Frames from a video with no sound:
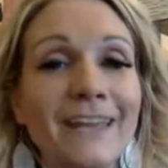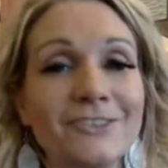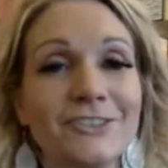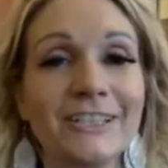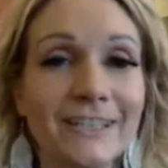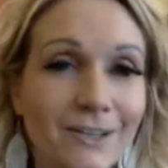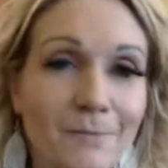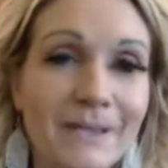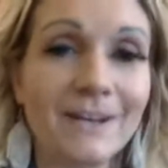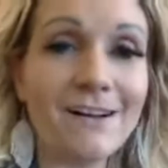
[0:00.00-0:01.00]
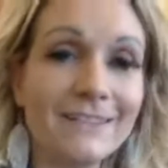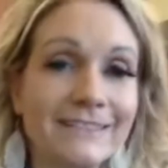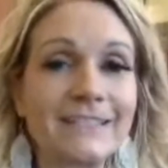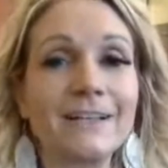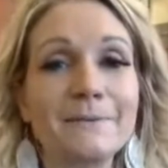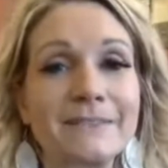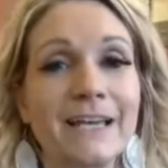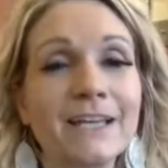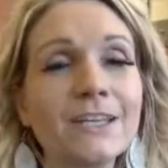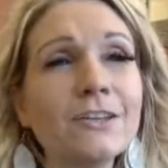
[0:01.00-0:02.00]
She didn't know me at all until I was
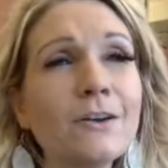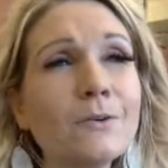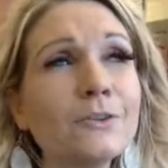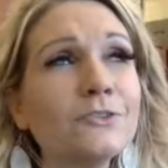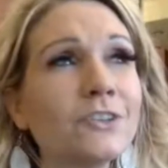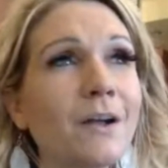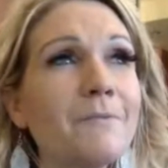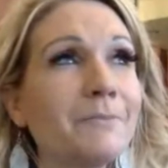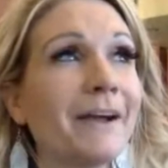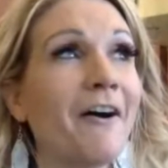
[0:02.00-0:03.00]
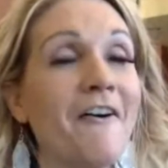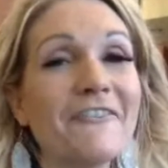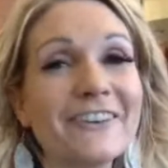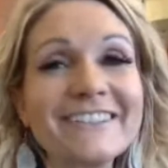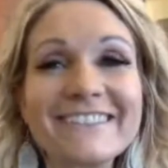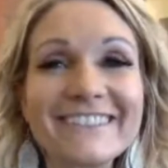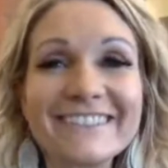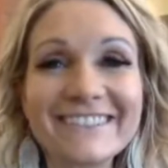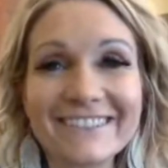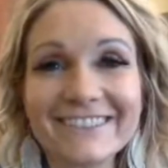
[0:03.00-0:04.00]
like, you should come to my
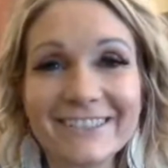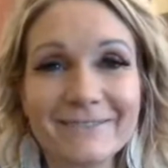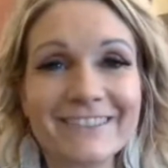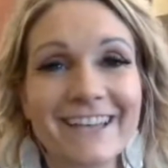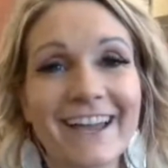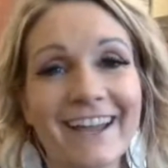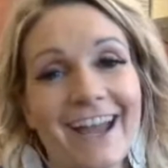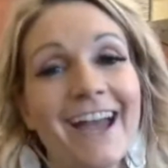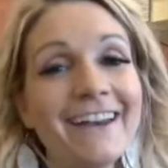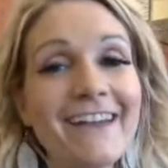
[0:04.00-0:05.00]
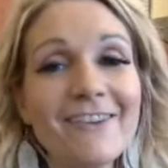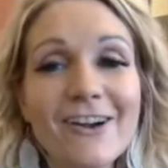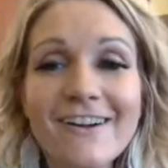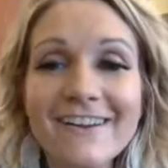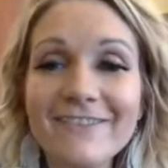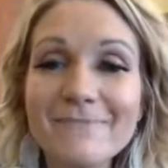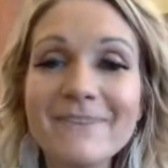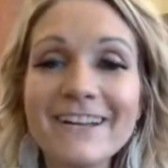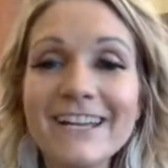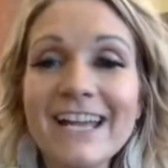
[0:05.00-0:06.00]
conferences. And she was like, I never heard of them.